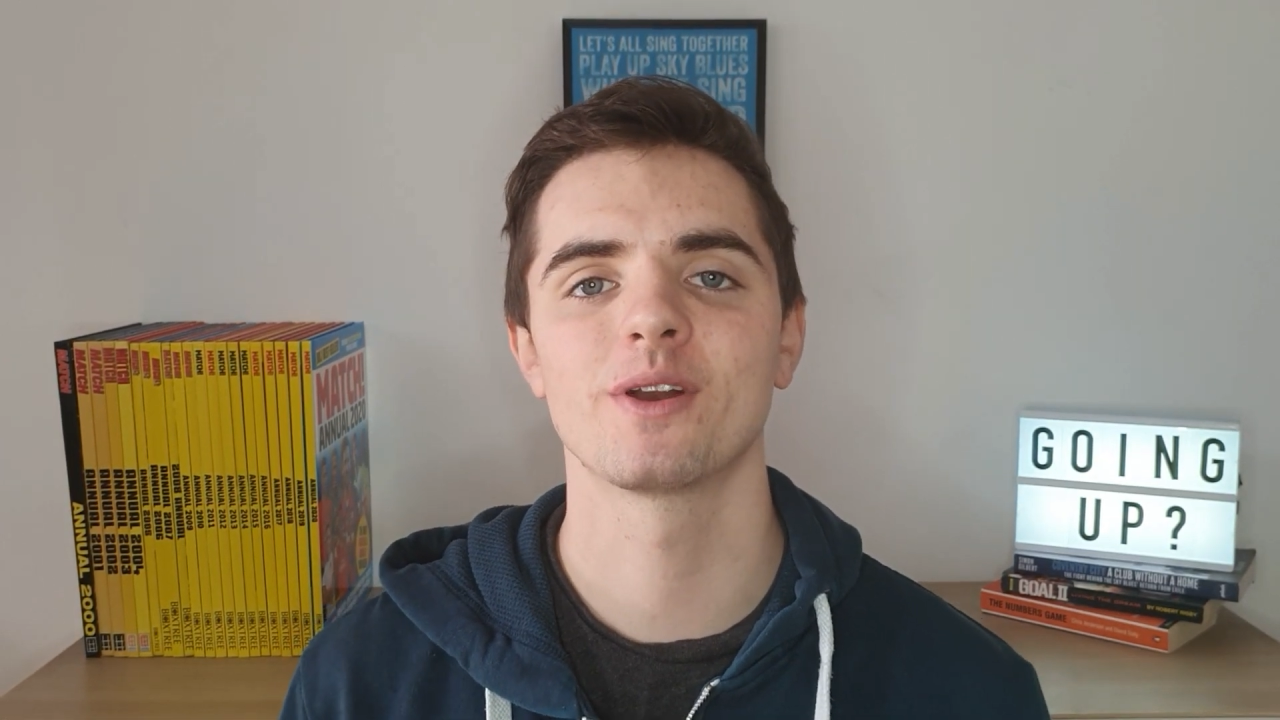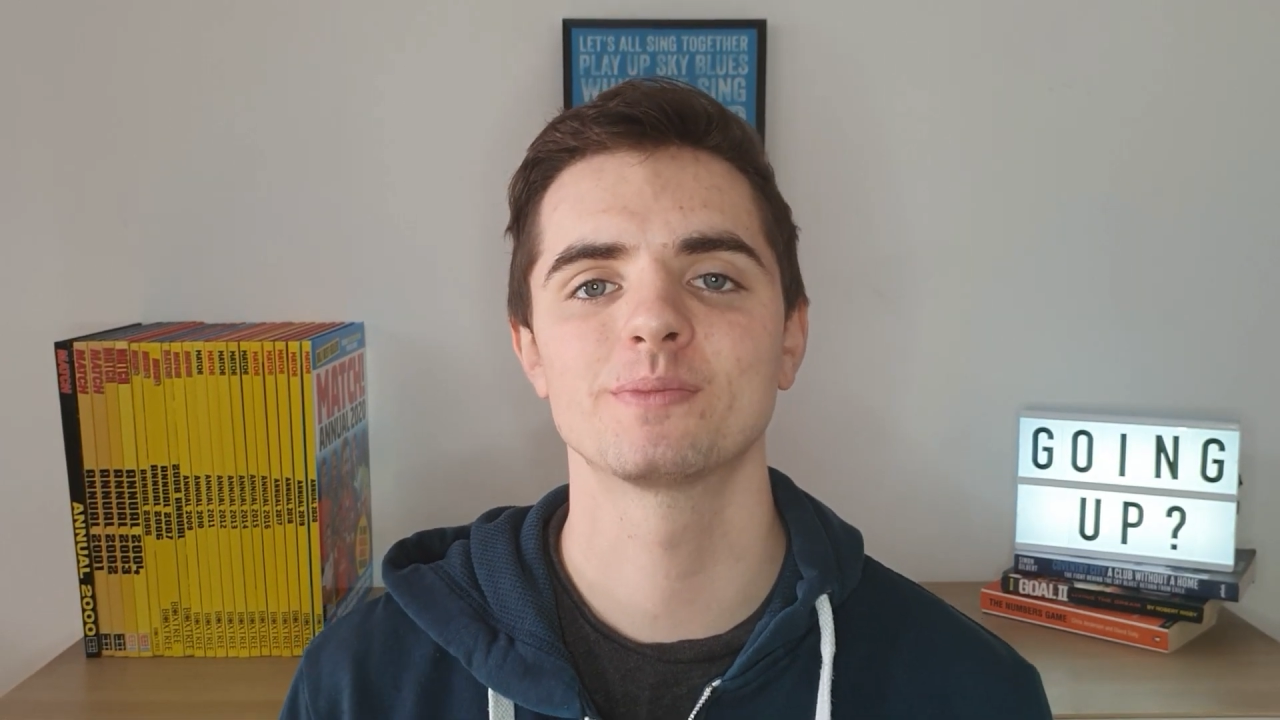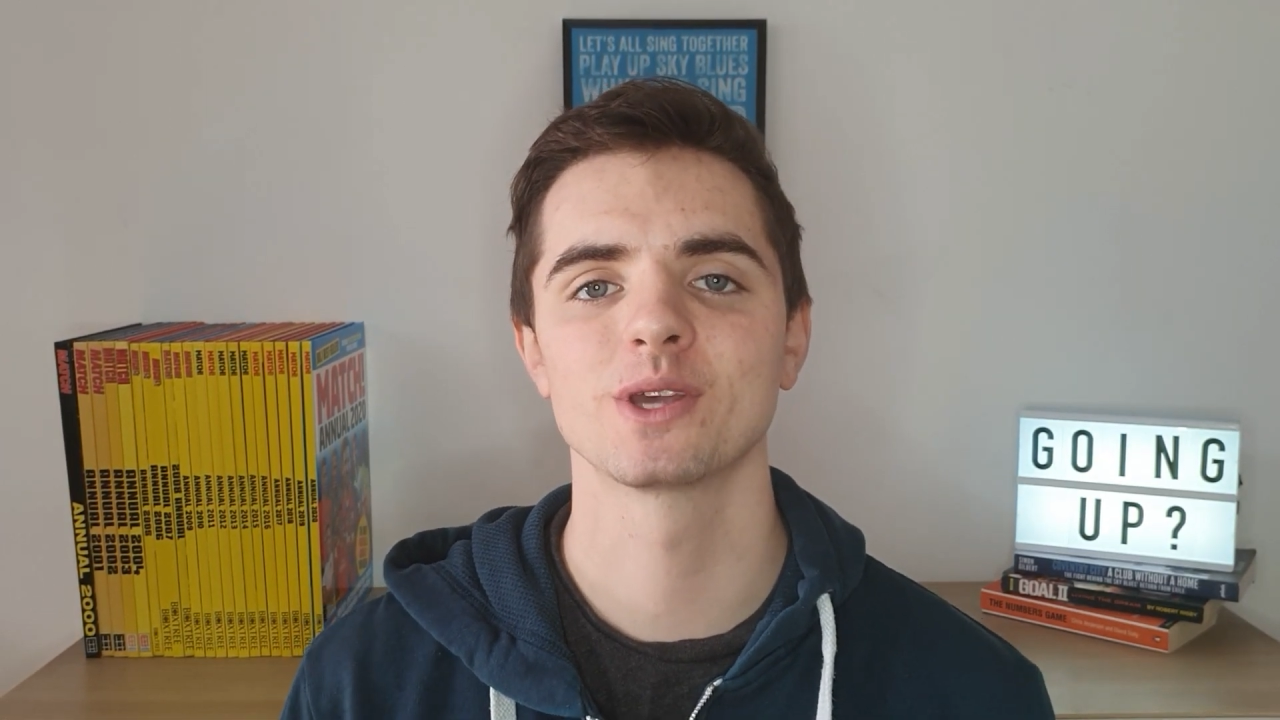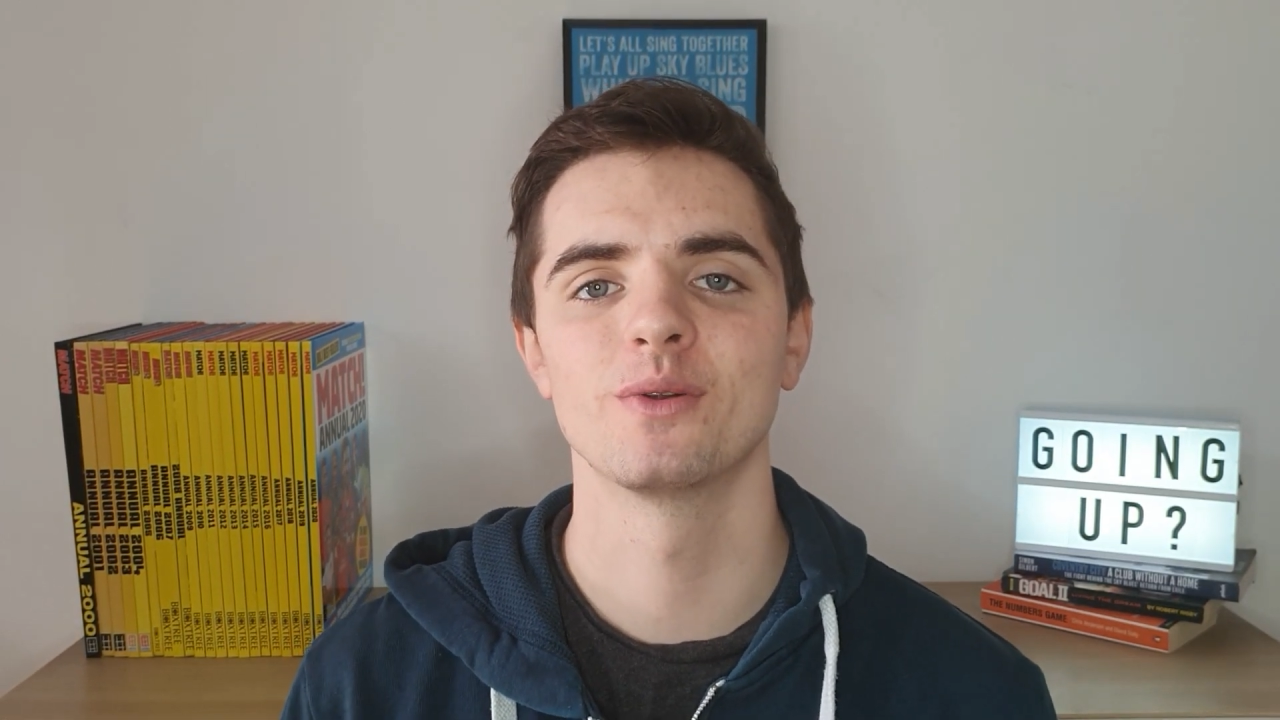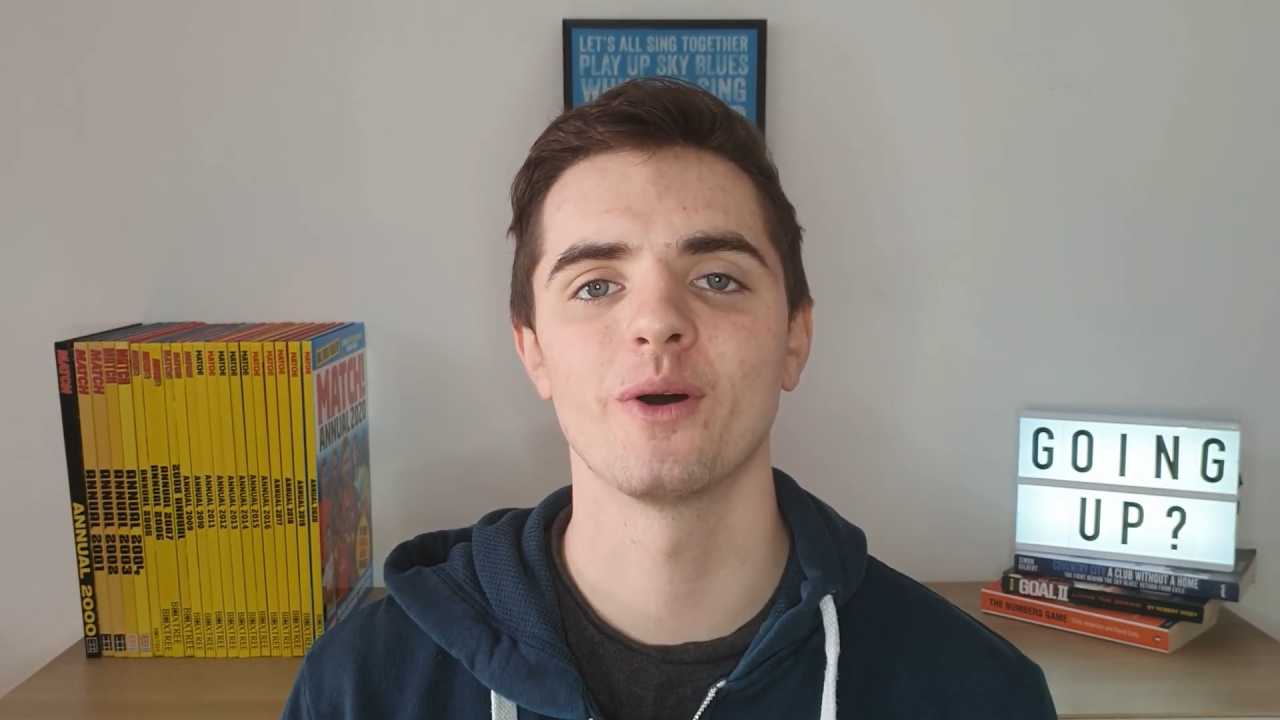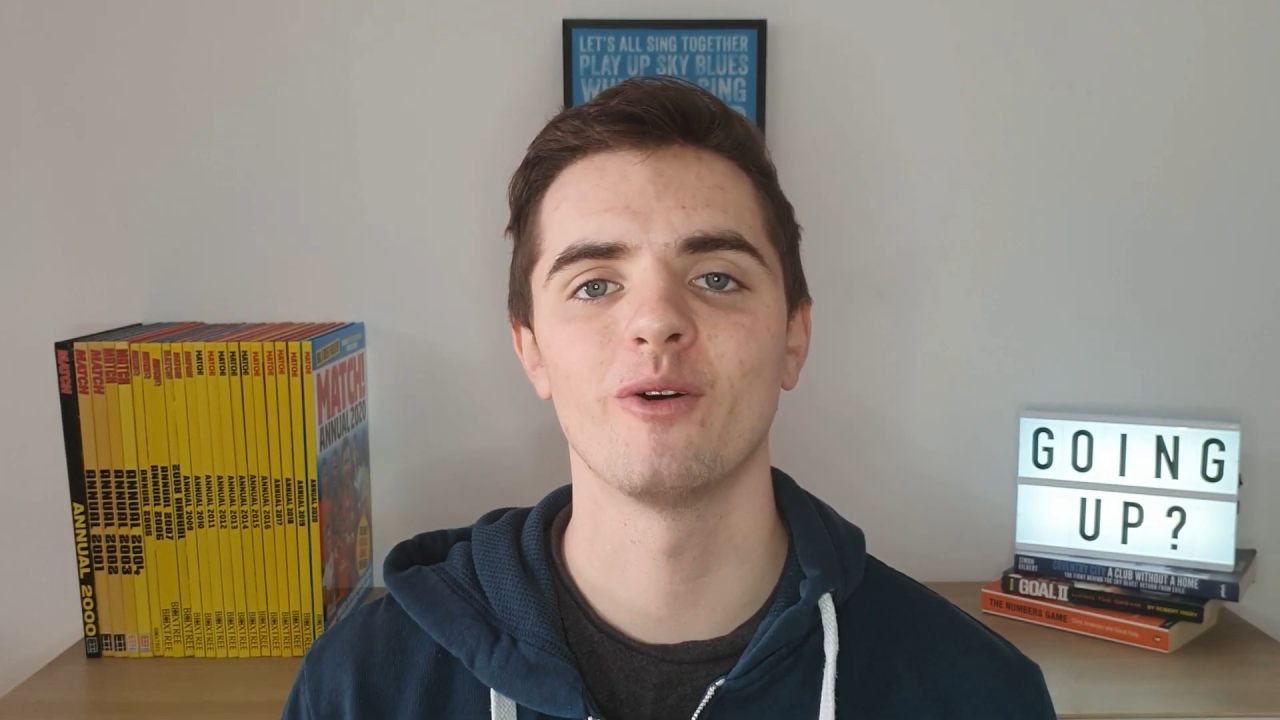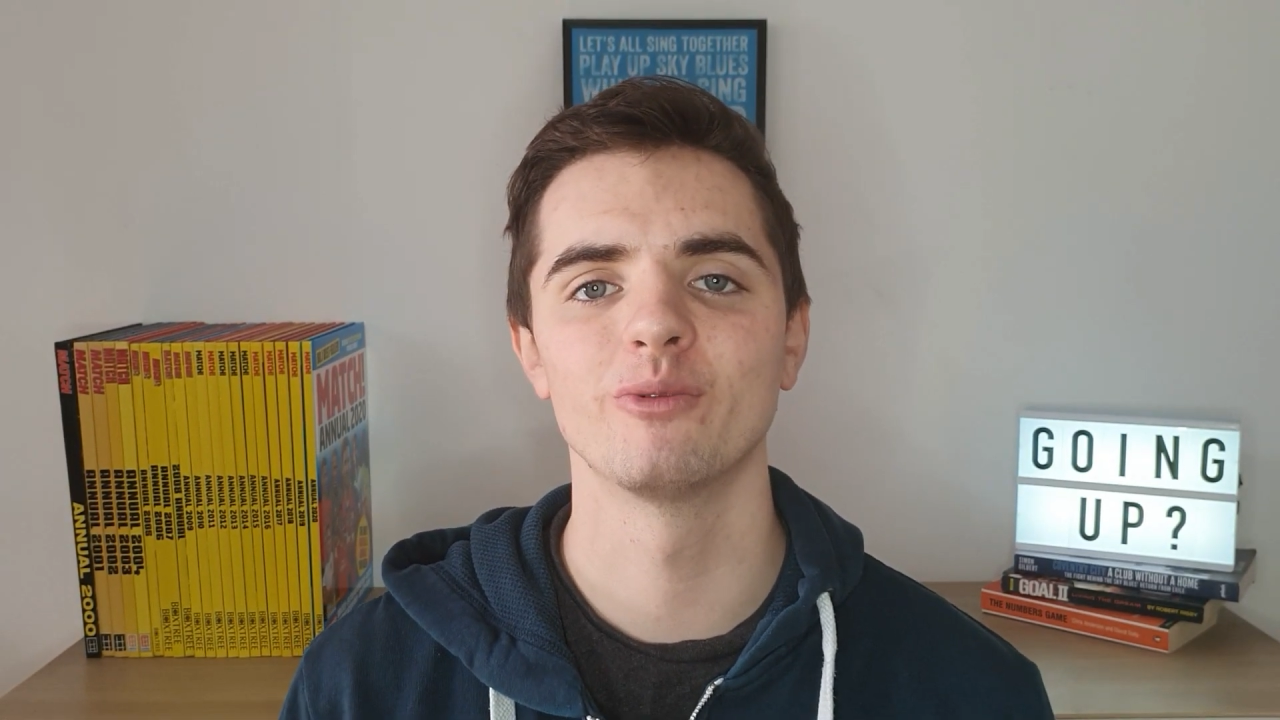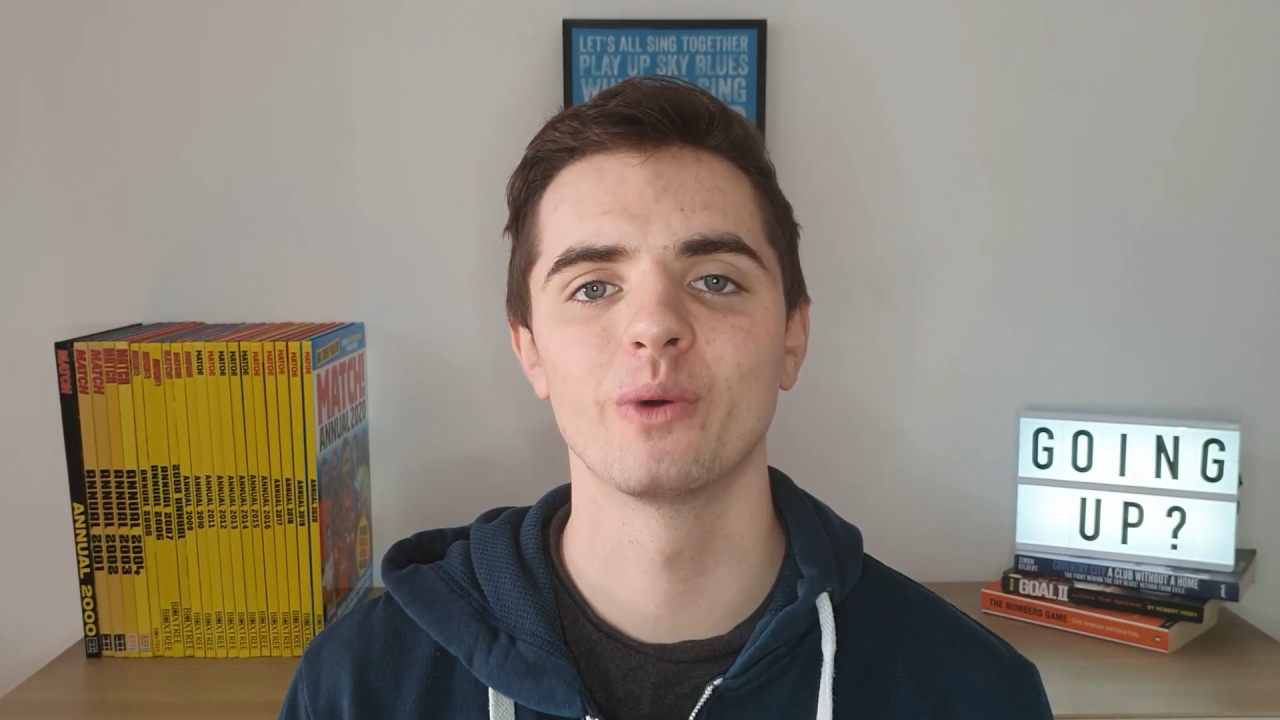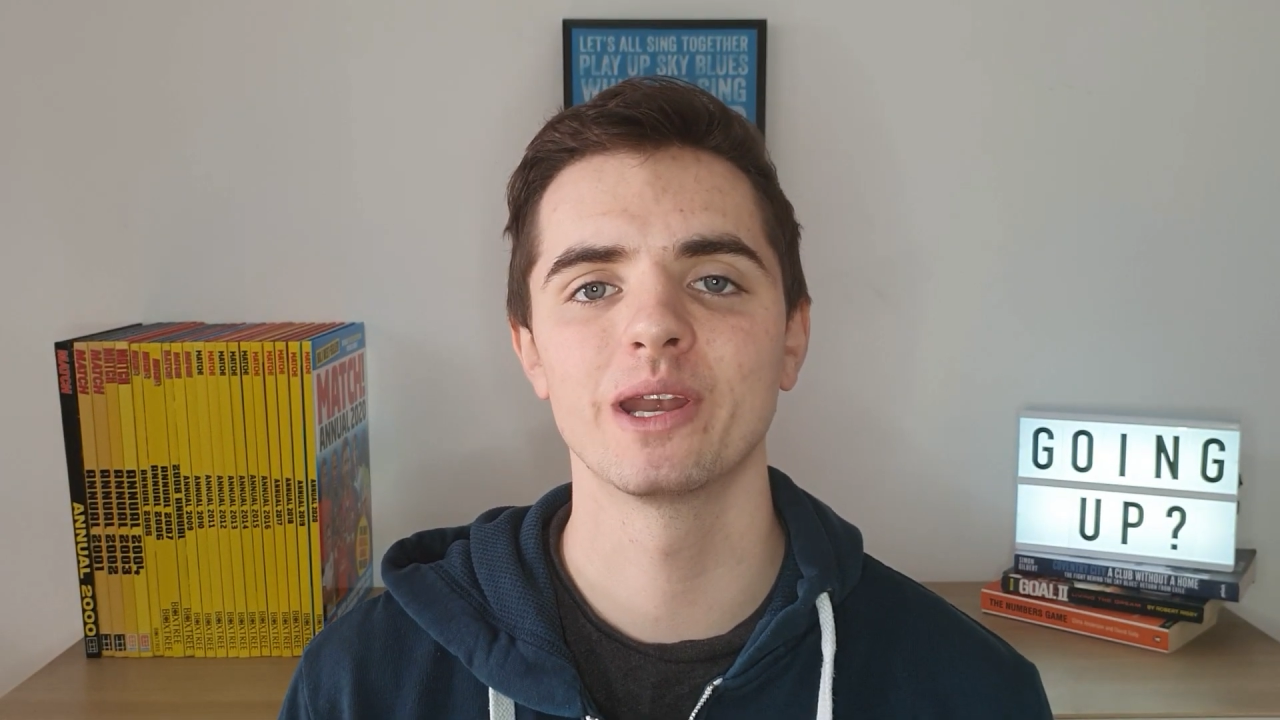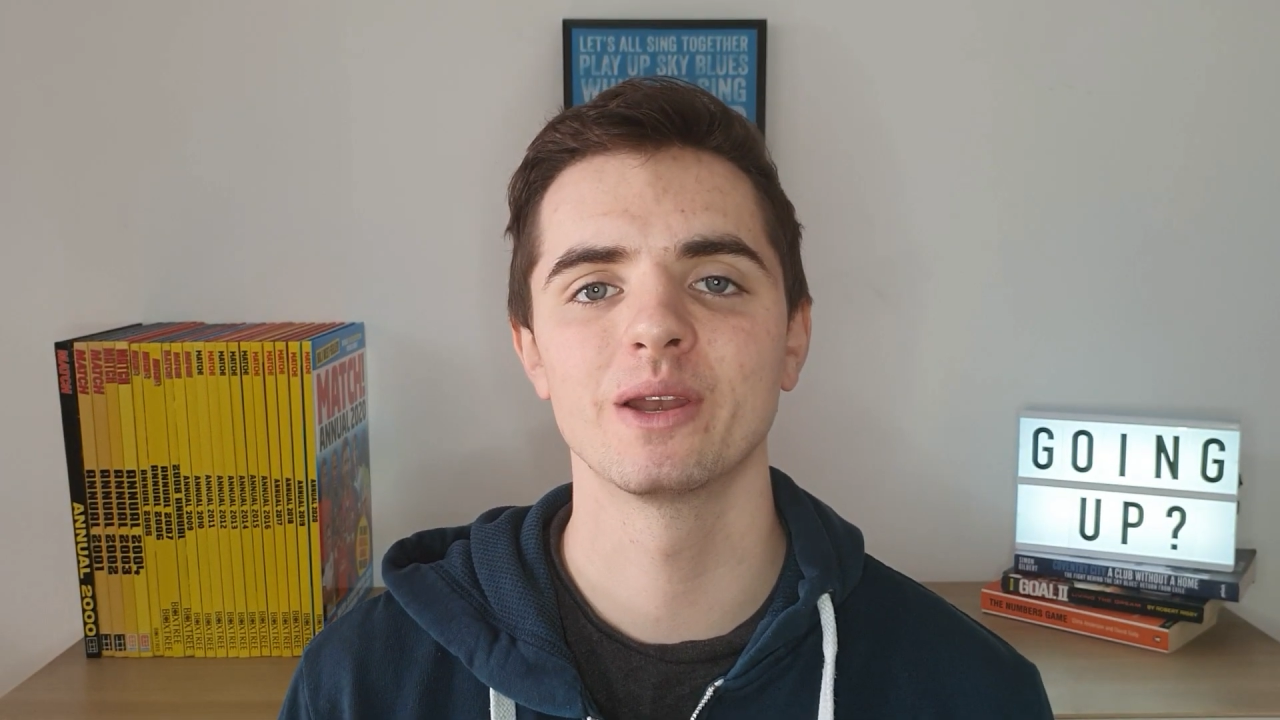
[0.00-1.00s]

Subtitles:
episode of Win,